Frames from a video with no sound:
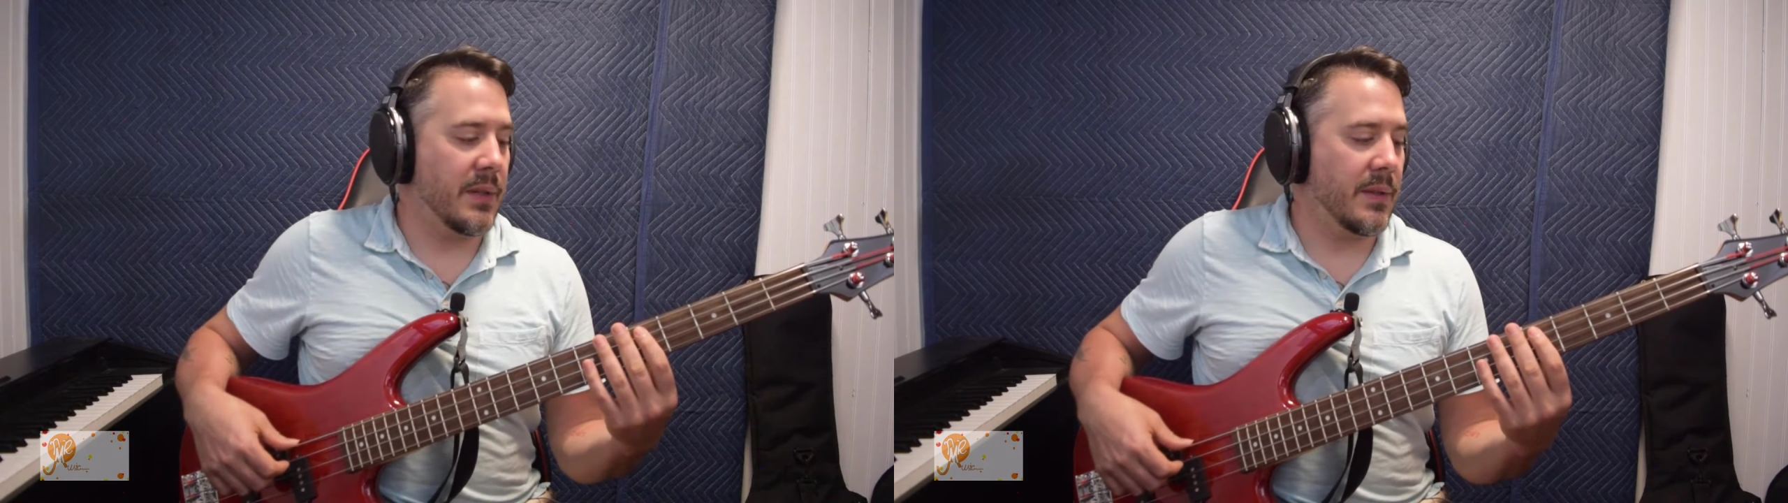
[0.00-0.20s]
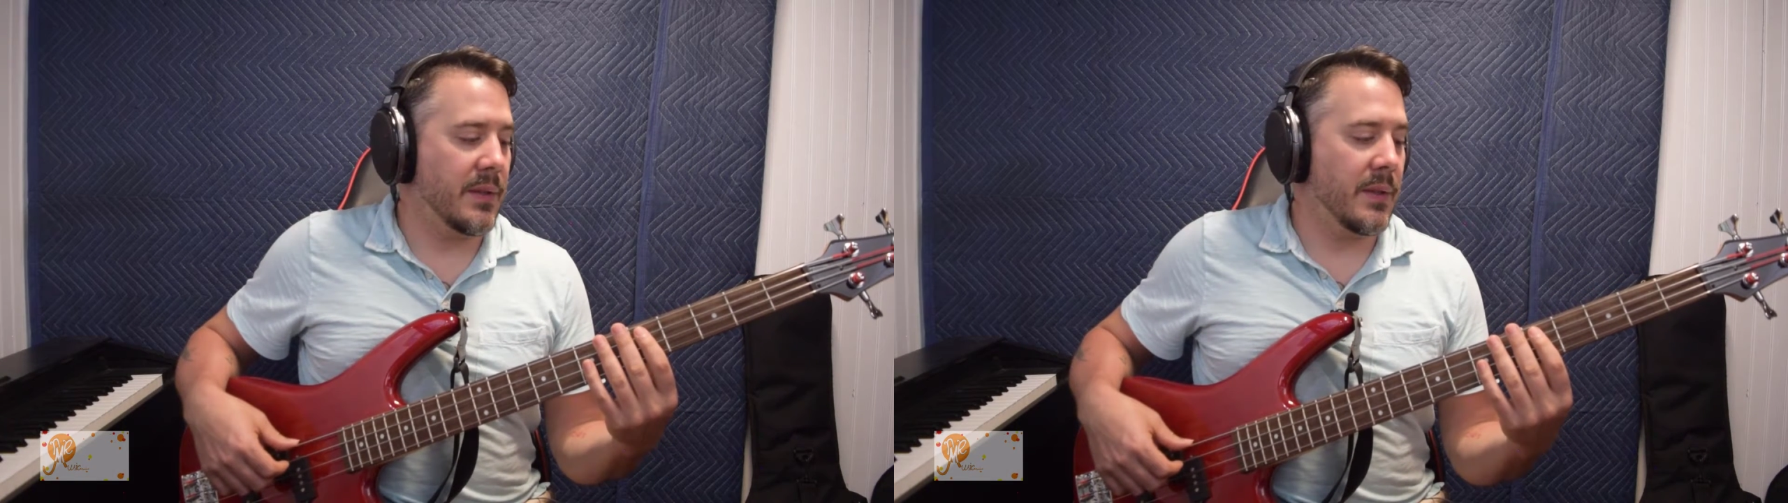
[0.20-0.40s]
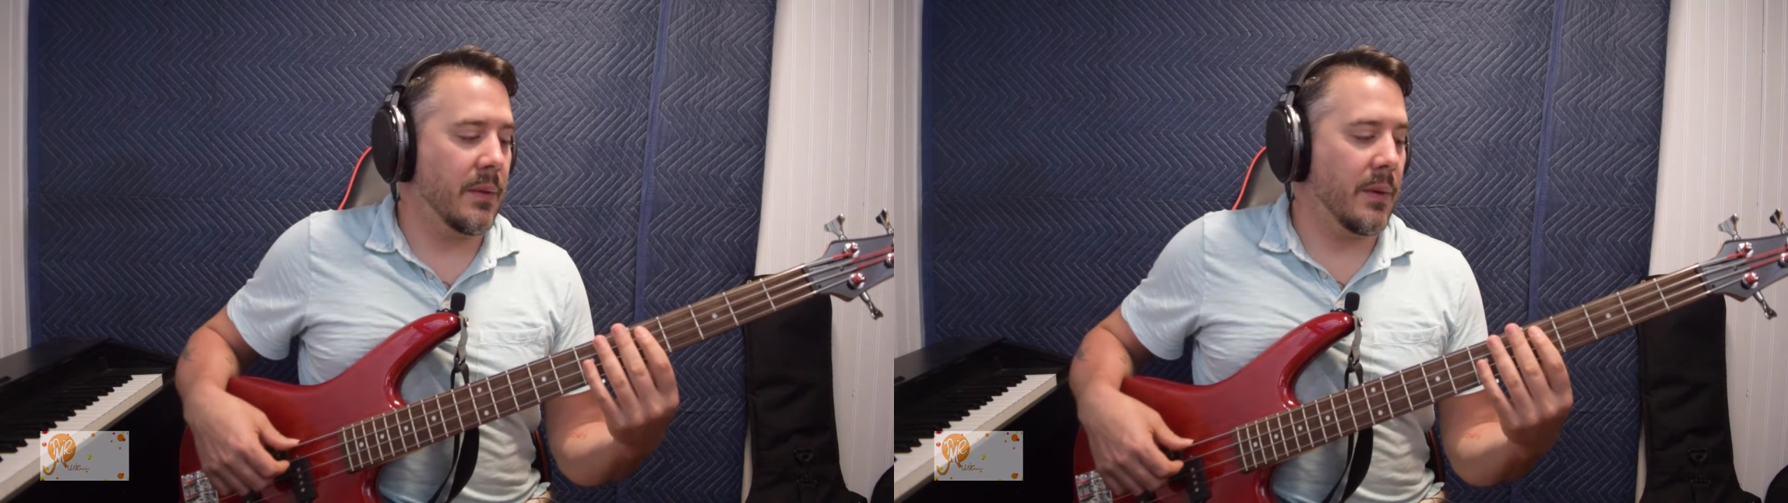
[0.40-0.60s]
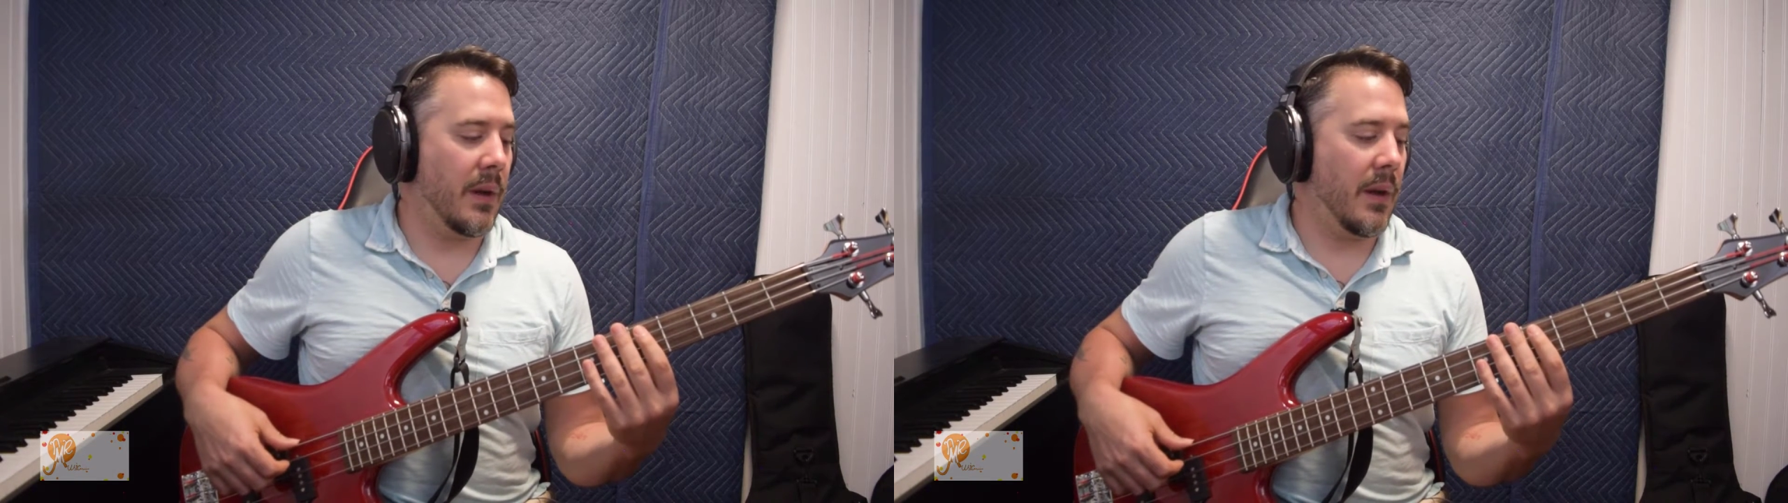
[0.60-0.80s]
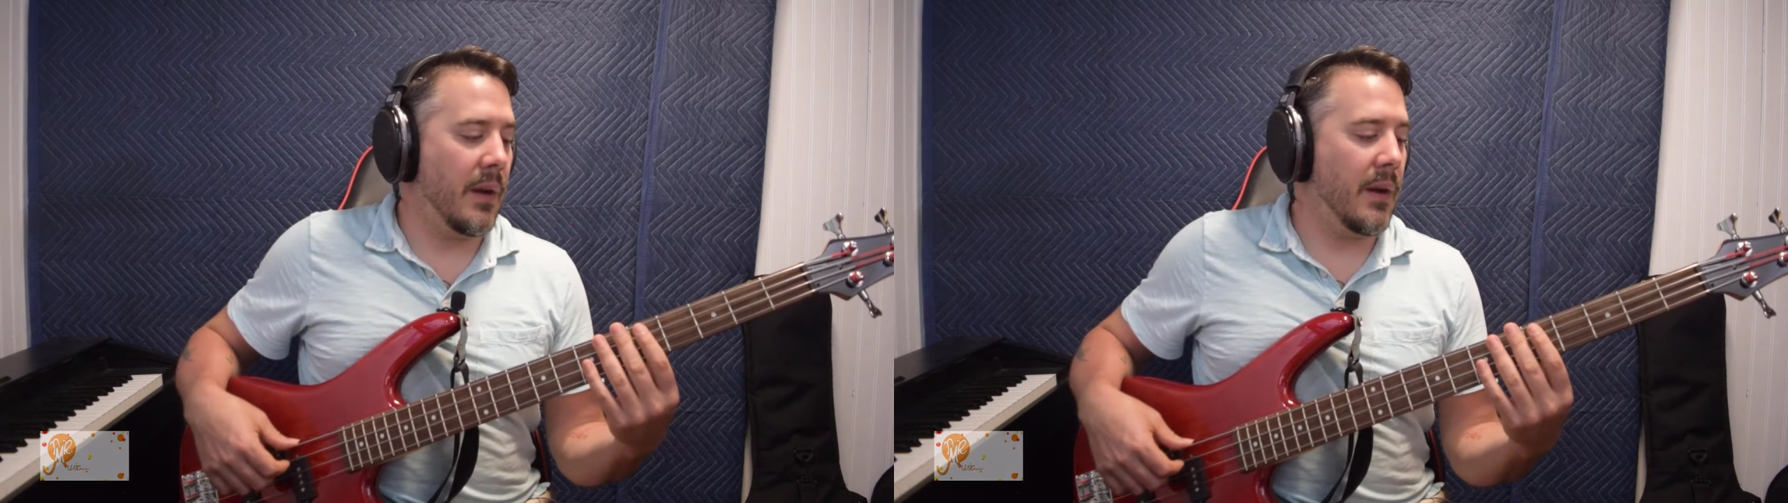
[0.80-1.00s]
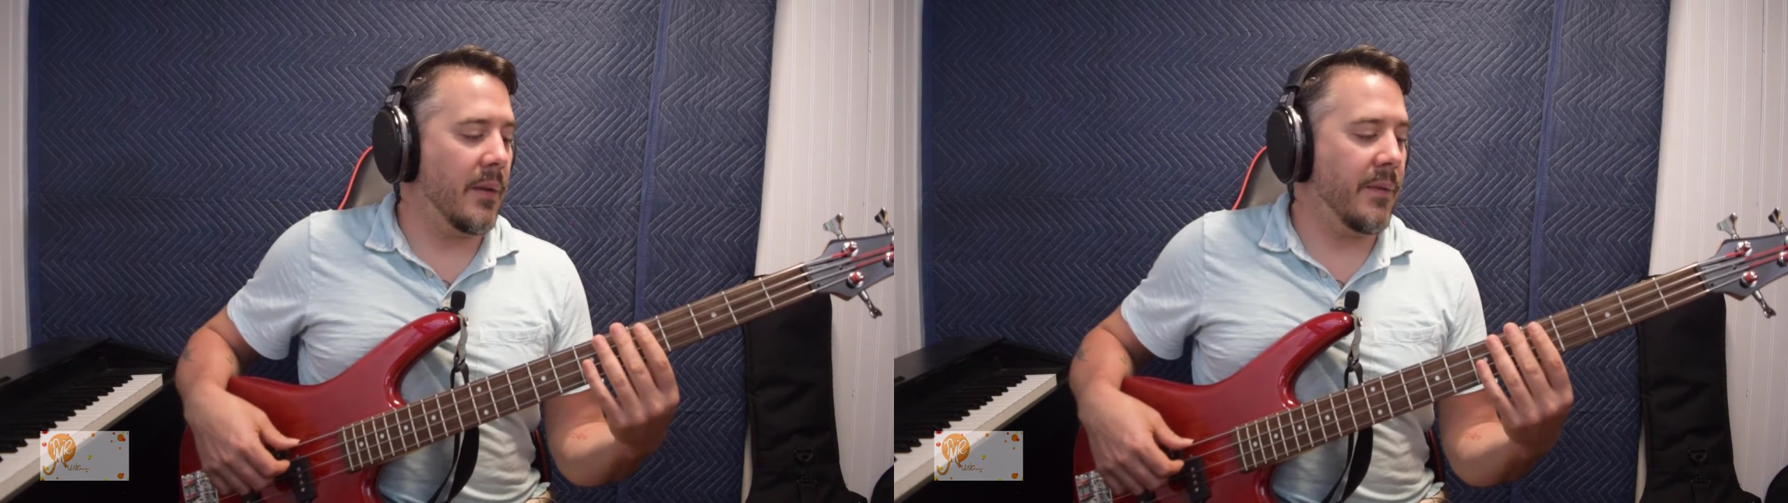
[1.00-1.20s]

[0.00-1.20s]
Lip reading: So our